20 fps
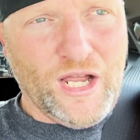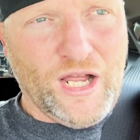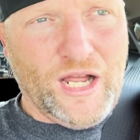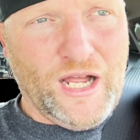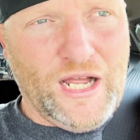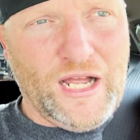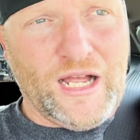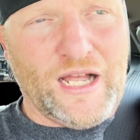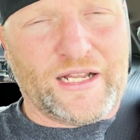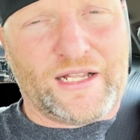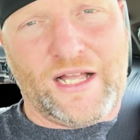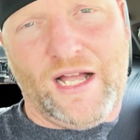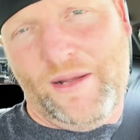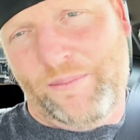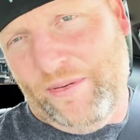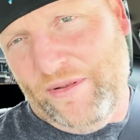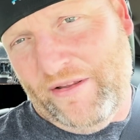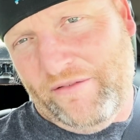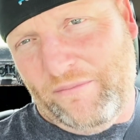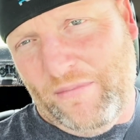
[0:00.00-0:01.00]
A
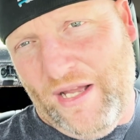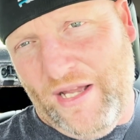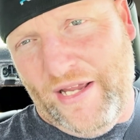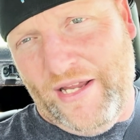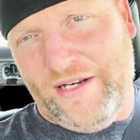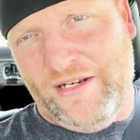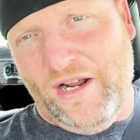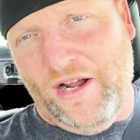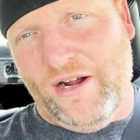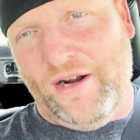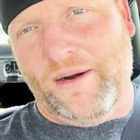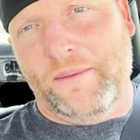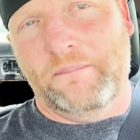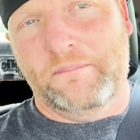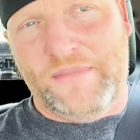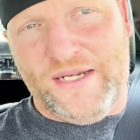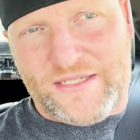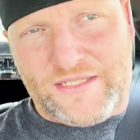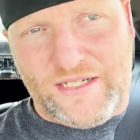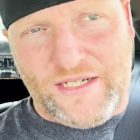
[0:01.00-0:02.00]
couple of mine are
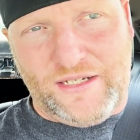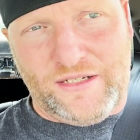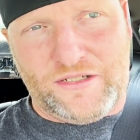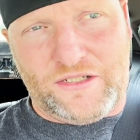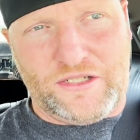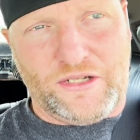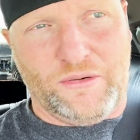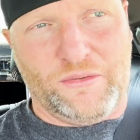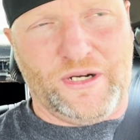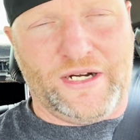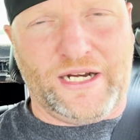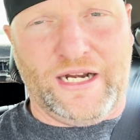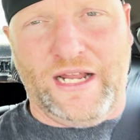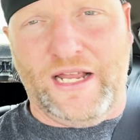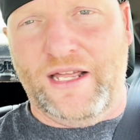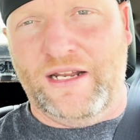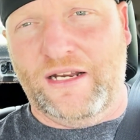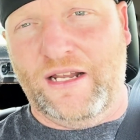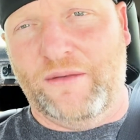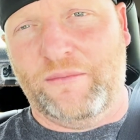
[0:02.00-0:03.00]
missing, so we're going to
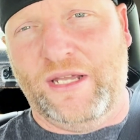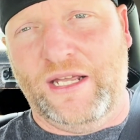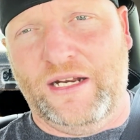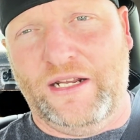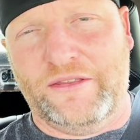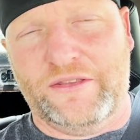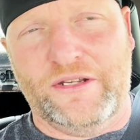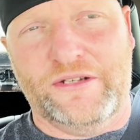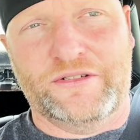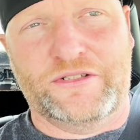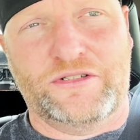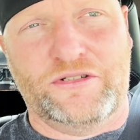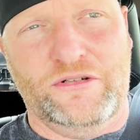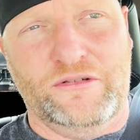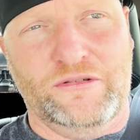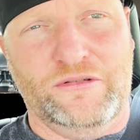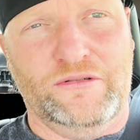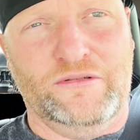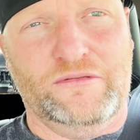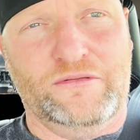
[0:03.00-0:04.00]
end up getting those two,
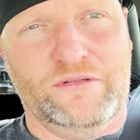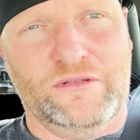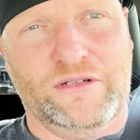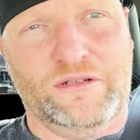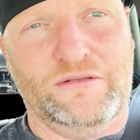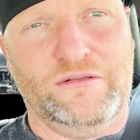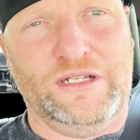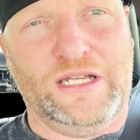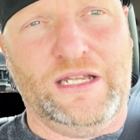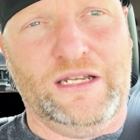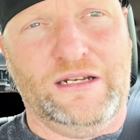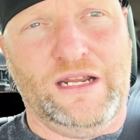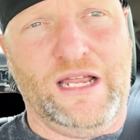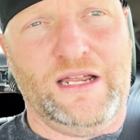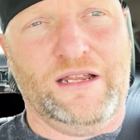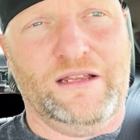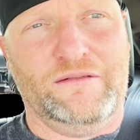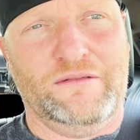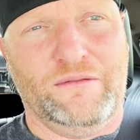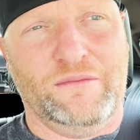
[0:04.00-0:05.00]

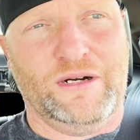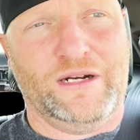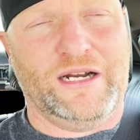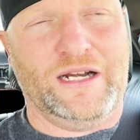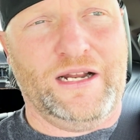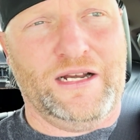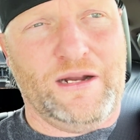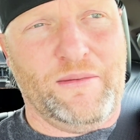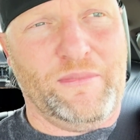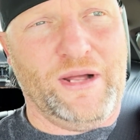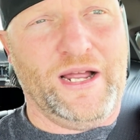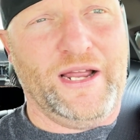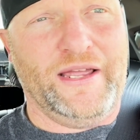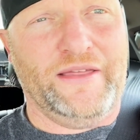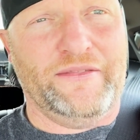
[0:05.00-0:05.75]
and we're going to end up buying